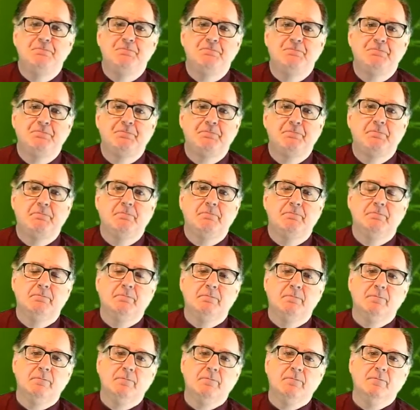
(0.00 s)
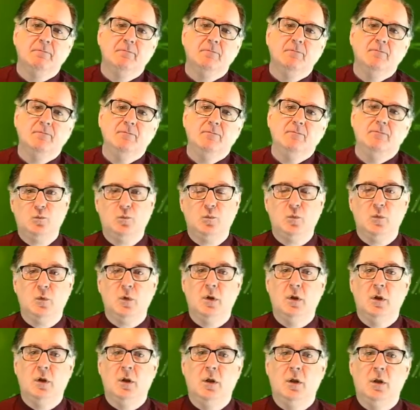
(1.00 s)

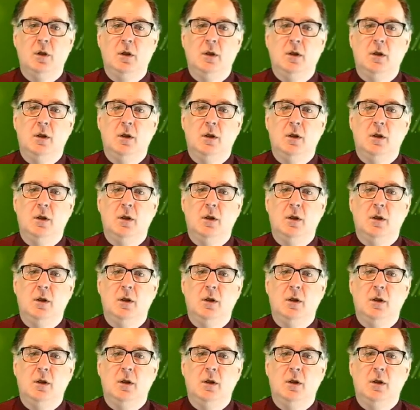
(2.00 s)
Nothing is said.